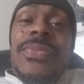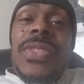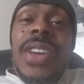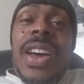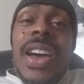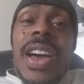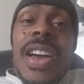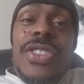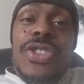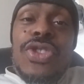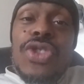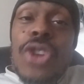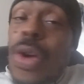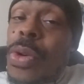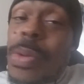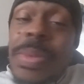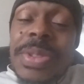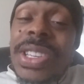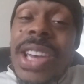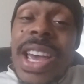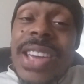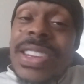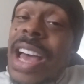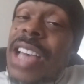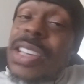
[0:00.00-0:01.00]
Okay, you know what I'm
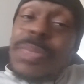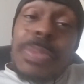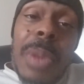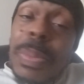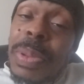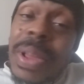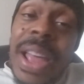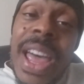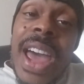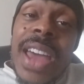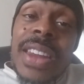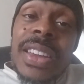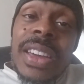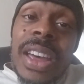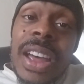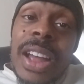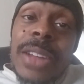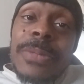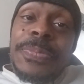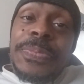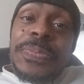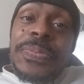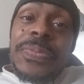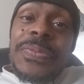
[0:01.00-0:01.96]
saying? That's my plan. Okay,